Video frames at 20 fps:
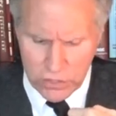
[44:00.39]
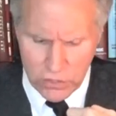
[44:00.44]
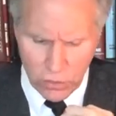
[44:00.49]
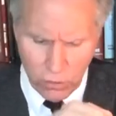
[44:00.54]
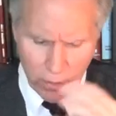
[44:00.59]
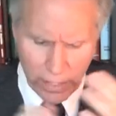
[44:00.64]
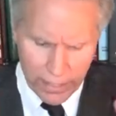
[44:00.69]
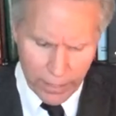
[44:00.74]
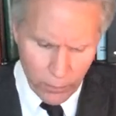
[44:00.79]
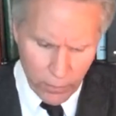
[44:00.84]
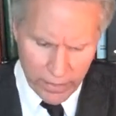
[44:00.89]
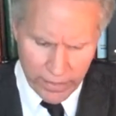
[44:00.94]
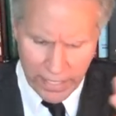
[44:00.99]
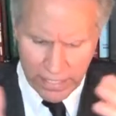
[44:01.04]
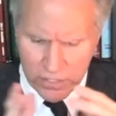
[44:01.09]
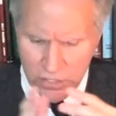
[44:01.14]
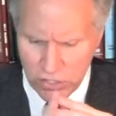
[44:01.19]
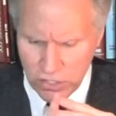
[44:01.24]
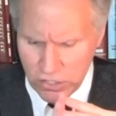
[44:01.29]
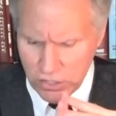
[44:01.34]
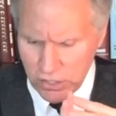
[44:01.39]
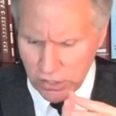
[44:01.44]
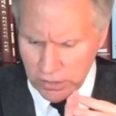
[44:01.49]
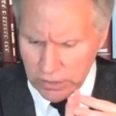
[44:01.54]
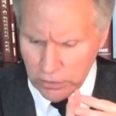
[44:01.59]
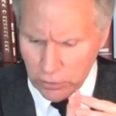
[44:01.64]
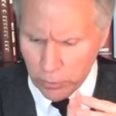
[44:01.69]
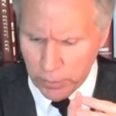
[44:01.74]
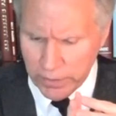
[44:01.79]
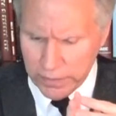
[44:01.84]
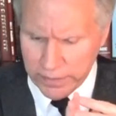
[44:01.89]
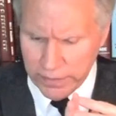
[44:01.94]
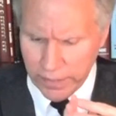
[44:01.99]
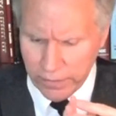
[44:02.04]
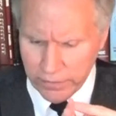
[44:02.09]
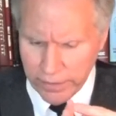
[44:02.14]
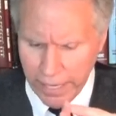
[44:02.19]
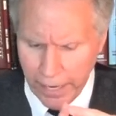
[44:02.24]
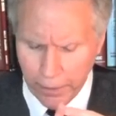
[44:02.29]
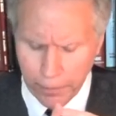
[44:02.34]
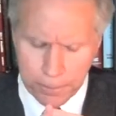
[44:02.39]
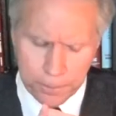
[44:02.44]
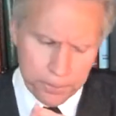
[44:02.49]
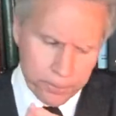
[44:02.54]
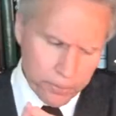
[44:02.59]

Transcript: So anyway, that's just a little bit there. Now,